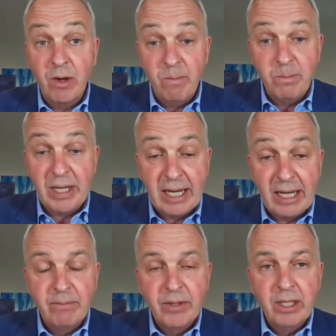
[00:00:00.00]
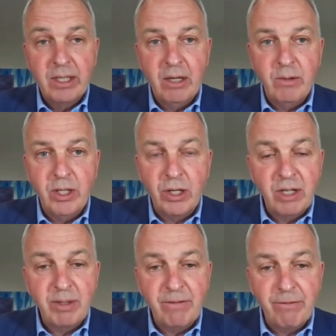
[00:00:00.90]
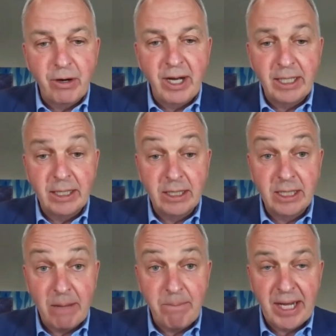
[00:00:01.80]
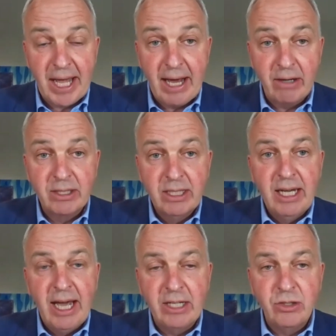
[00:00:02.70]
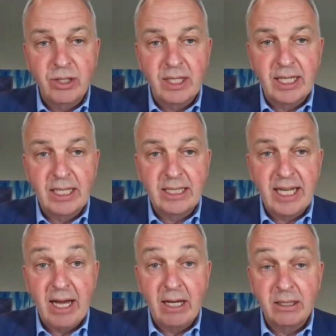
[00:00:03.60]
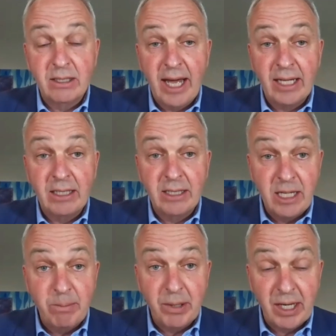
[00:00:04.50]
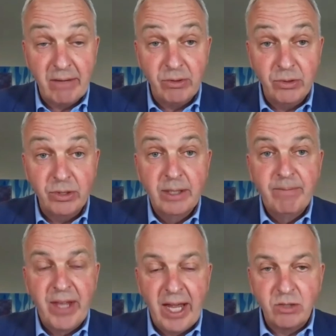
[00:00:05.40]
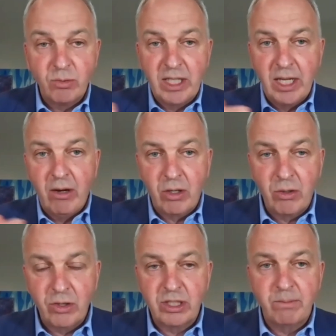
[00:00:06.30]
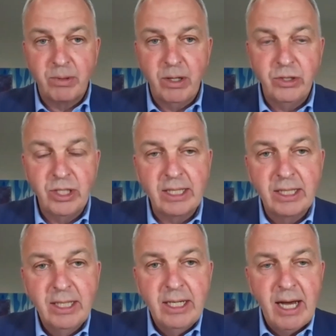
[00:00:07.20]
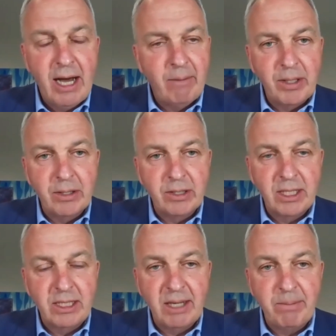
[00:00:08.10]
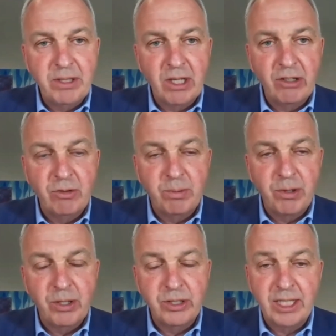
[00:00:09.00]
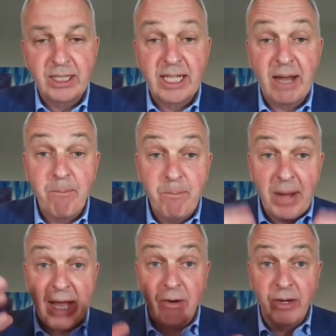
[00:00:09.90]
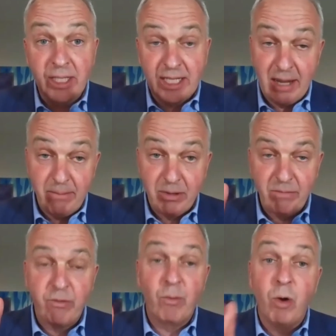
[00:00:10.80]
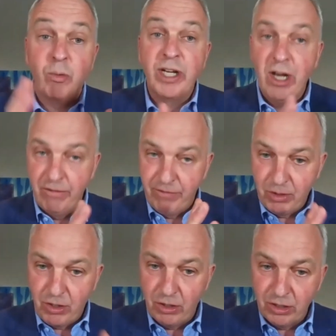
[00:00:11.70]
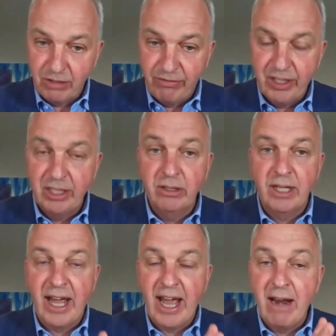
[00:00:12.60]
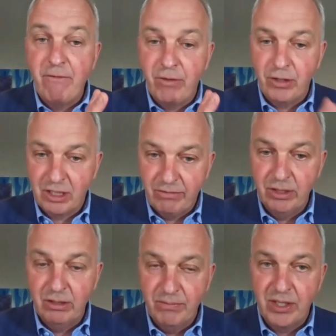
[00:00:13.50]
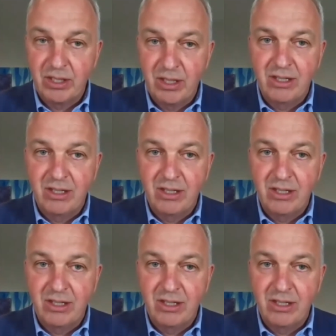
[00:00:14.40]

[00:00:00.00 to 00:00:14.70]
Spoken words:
and bigger. We're not going to be frightened of stepping out and drilling this out at deeper levels as we go across the project, because these epizonal projects get better at depth. From what we know from Costerfield and Fosterville, the